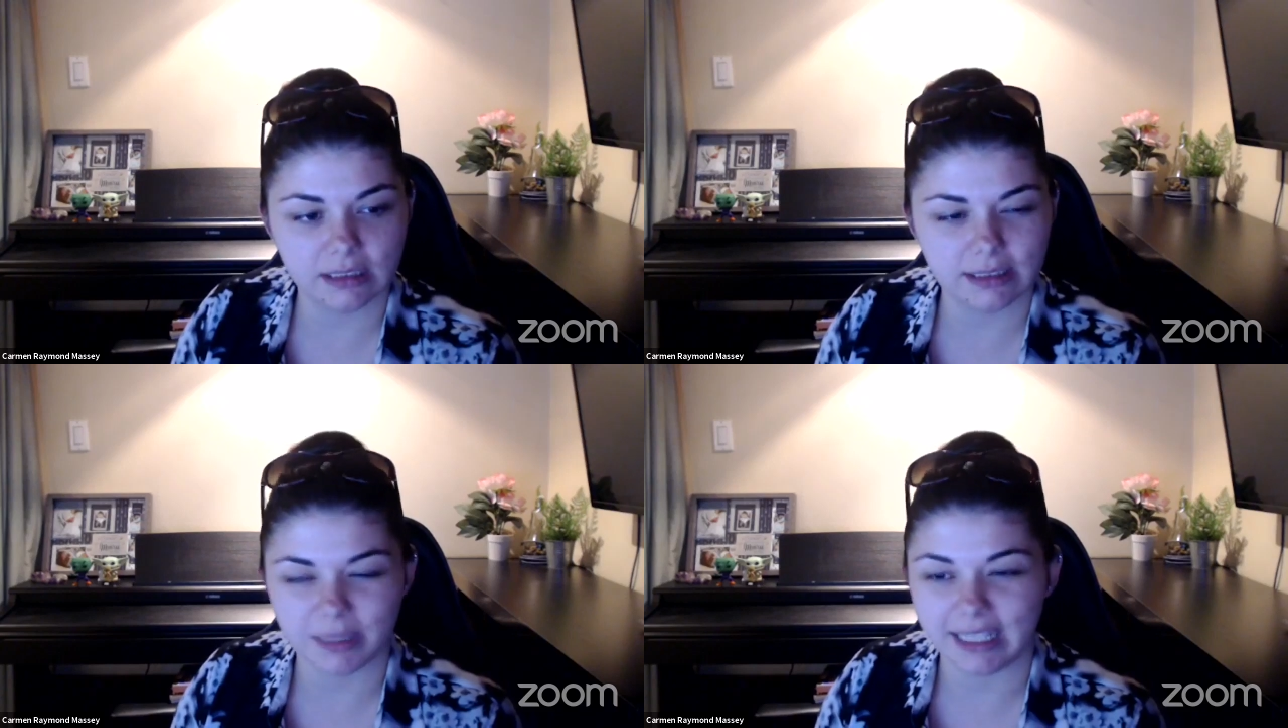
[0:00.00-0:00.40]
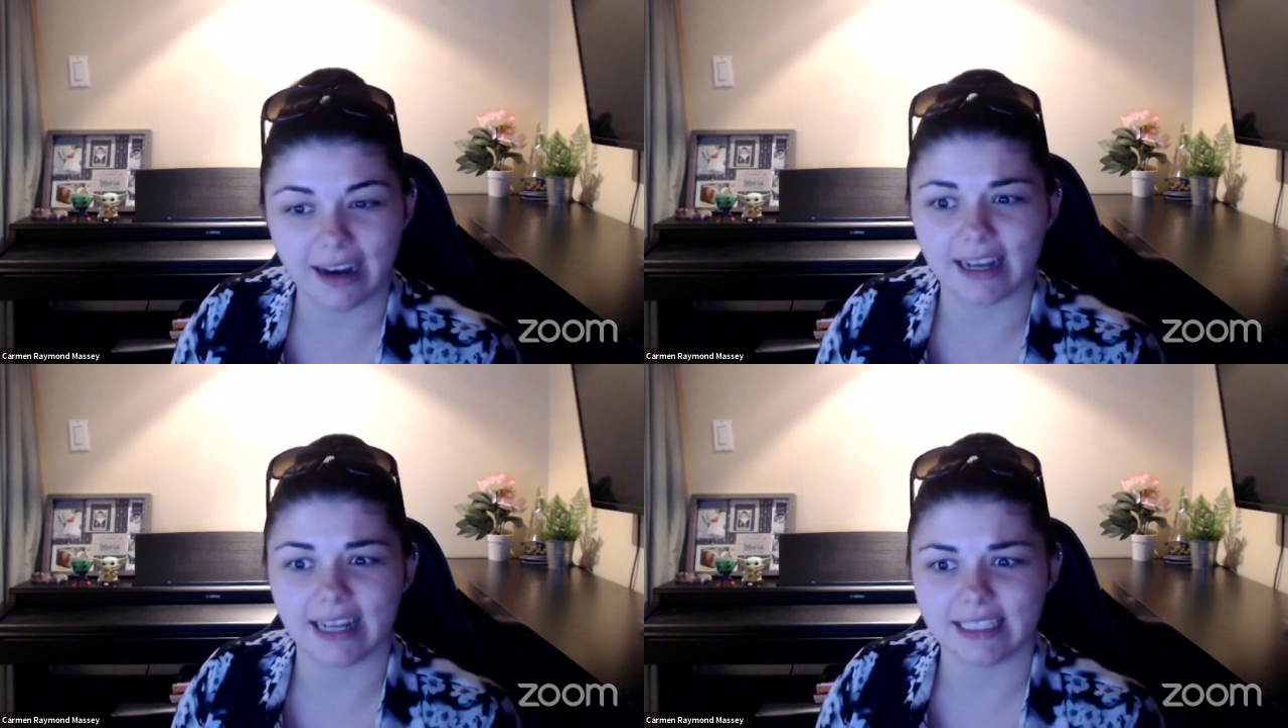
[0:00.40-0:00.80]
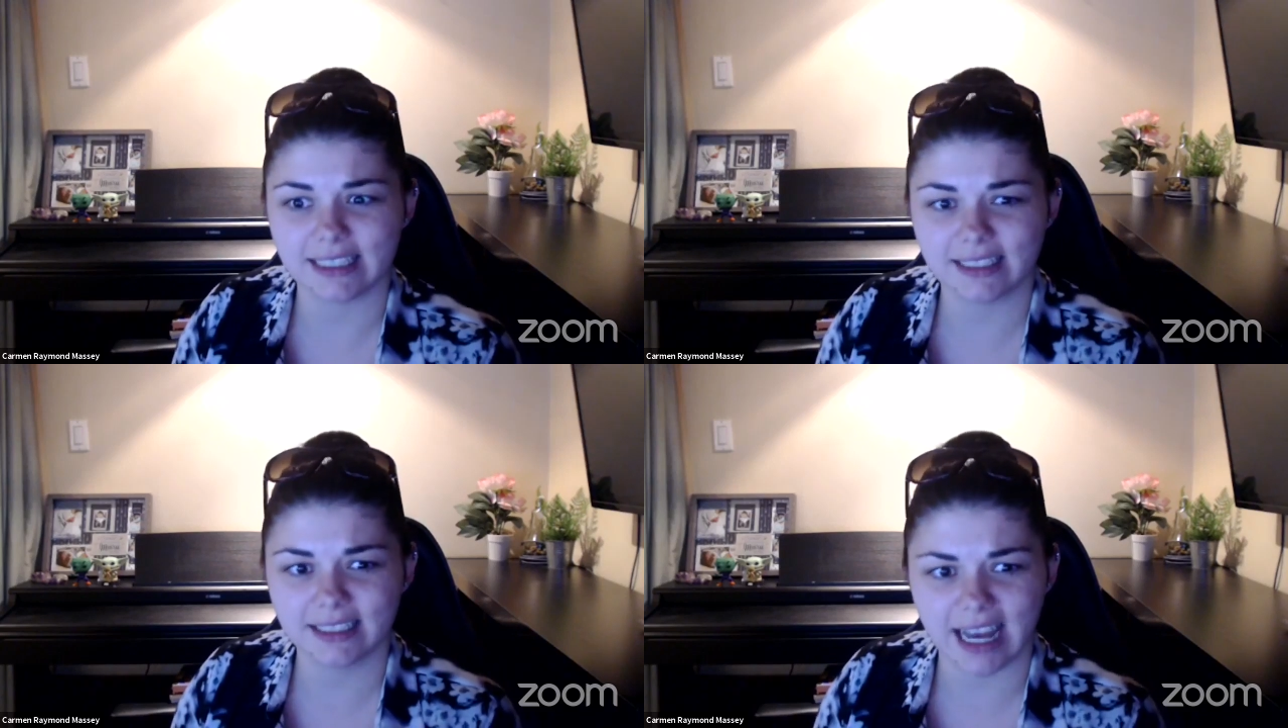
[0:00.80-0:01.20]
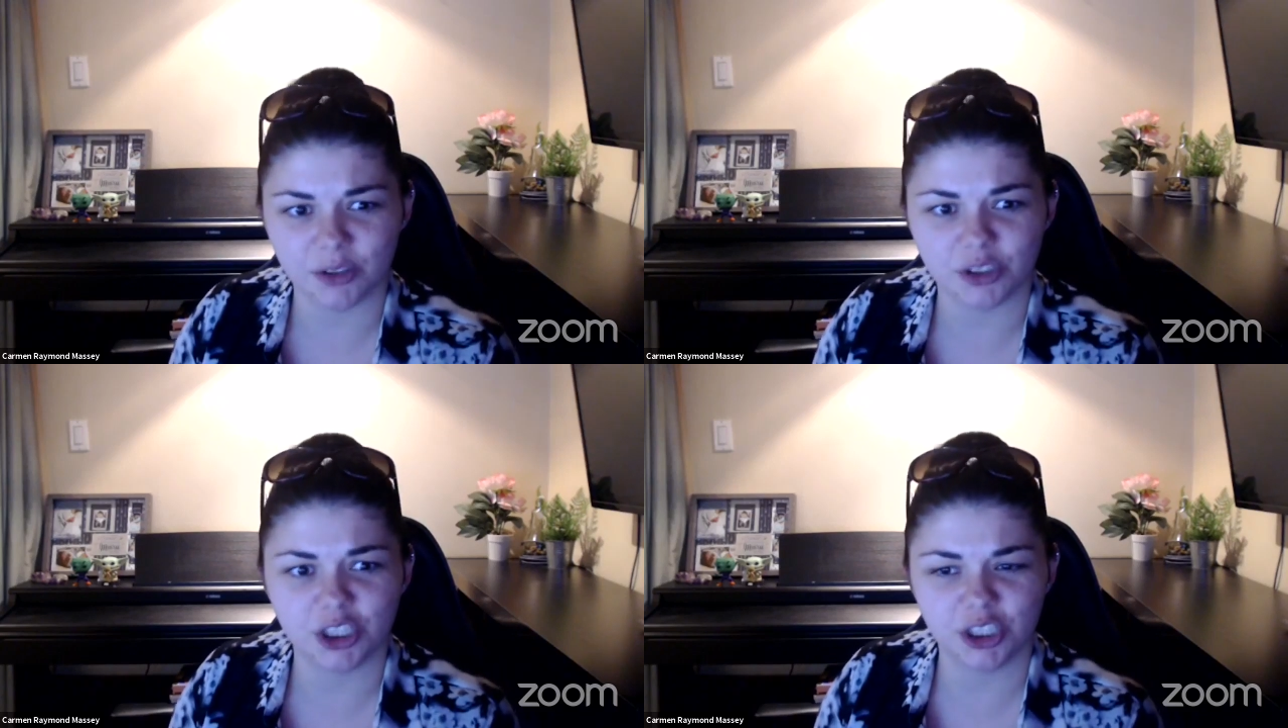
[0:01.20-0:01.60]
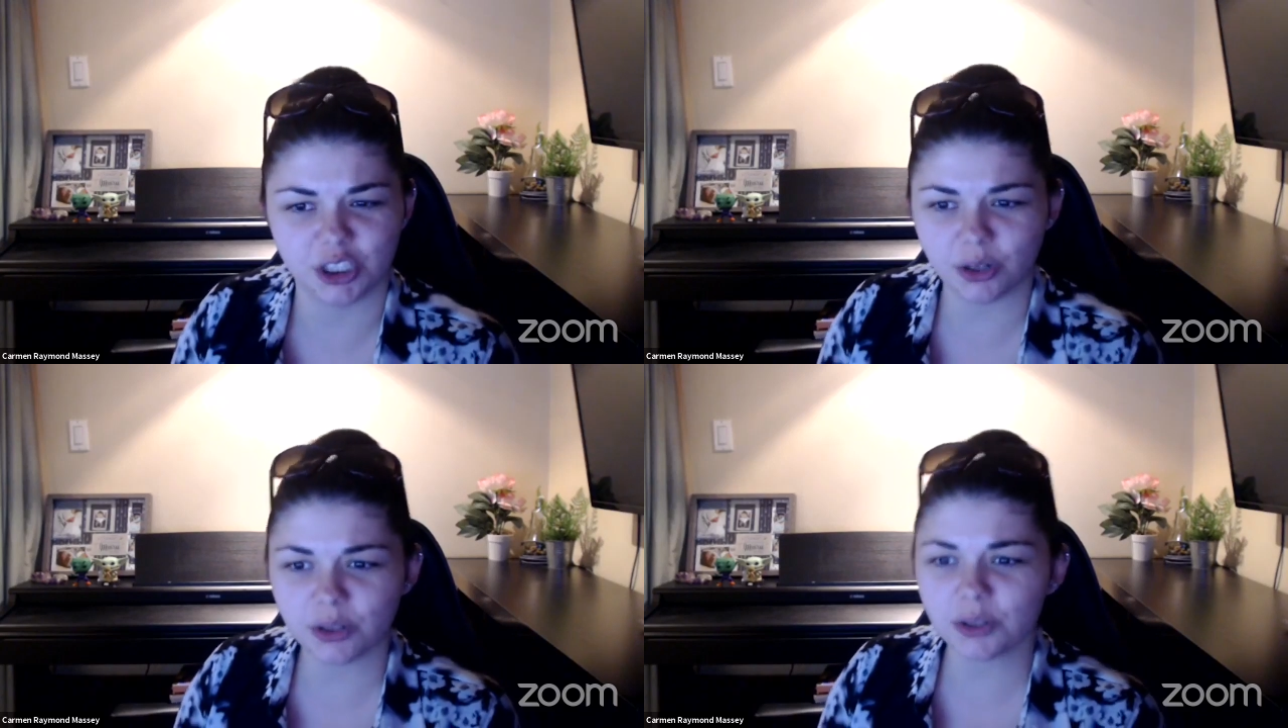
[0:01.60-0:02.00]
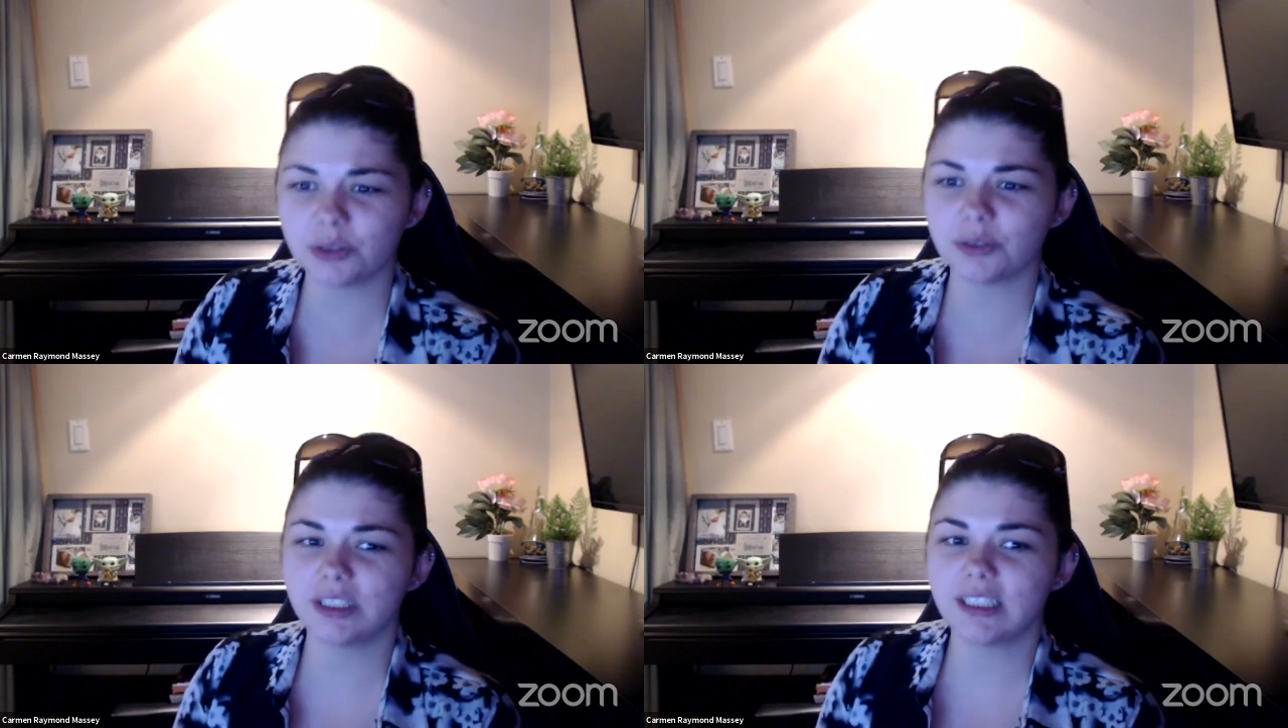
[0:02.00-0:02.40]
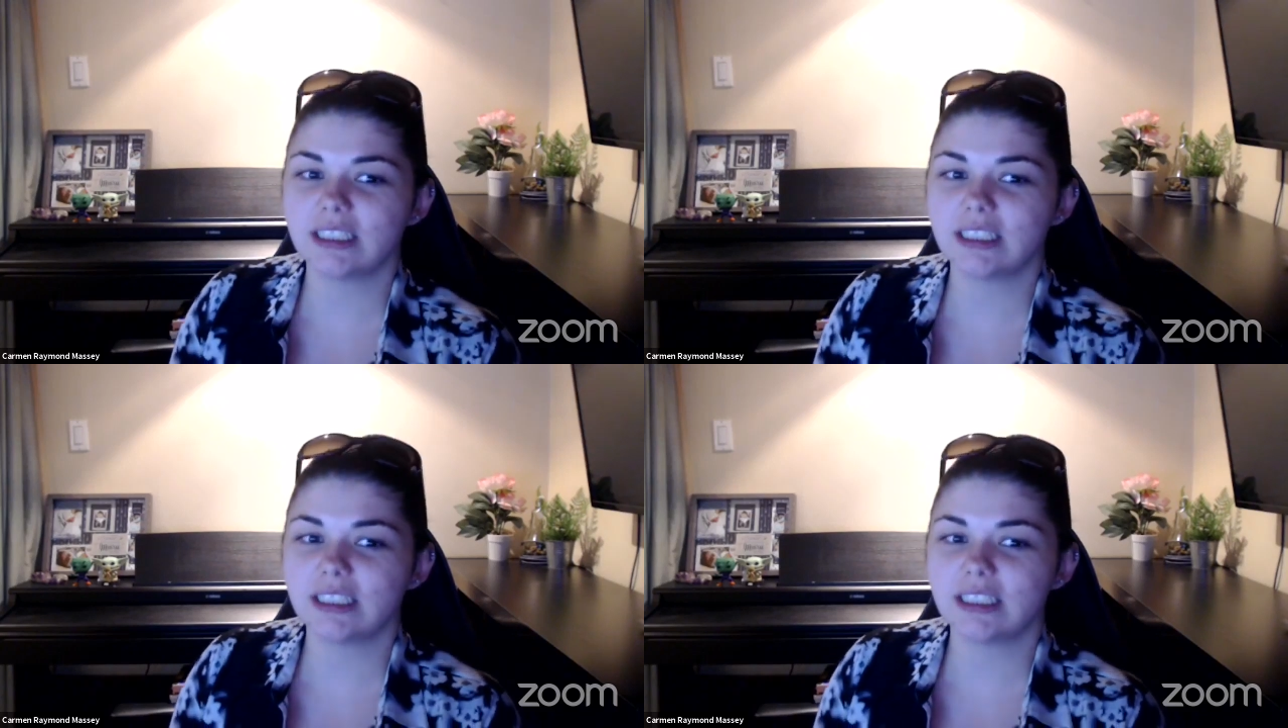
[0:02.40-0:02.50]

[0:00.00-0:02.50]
oh my God, I sound so